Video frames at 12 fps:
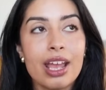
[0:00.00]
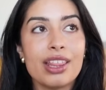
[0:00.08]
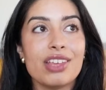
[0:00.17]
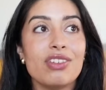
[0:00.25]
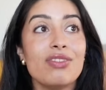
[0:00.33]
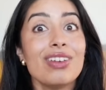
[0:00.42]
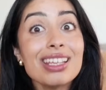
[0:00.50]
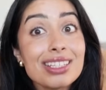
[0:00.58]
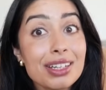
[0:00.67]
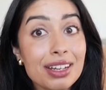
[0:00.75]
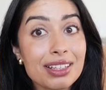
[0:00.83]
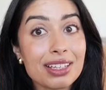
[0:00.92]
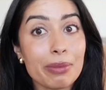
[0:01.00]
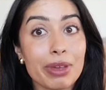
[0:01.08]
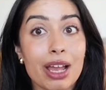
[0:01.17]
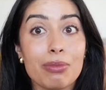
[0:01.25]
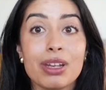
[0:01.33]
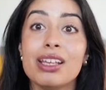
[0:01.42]
They've invested in some
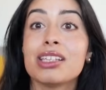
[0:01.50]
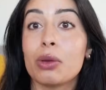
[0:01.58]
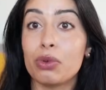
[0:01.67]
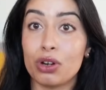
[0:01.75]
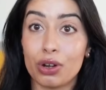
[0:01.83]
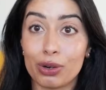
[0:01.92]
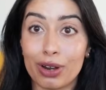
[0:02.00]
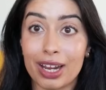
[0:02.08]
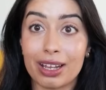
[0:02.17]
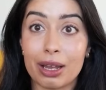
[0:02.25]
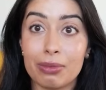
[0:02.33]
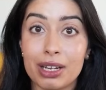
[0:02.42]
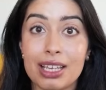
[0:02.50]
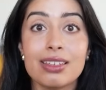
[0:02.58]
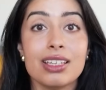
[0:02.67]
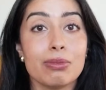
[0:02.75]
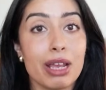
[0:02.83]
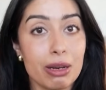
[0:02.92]
companies that were not great companies.
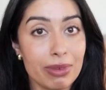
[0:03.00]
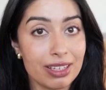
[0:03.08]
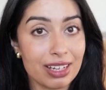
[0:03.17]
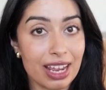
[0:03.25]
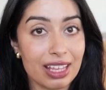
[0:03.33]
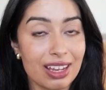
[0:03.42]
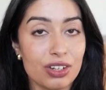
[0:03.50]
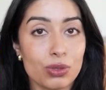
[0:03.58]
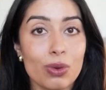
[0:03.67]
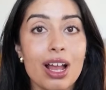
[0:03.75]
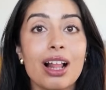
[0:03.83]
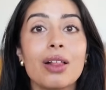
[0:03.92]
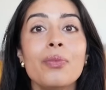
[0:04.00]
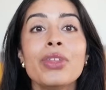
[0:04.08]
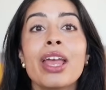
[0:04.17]
He's made a mistake there as well.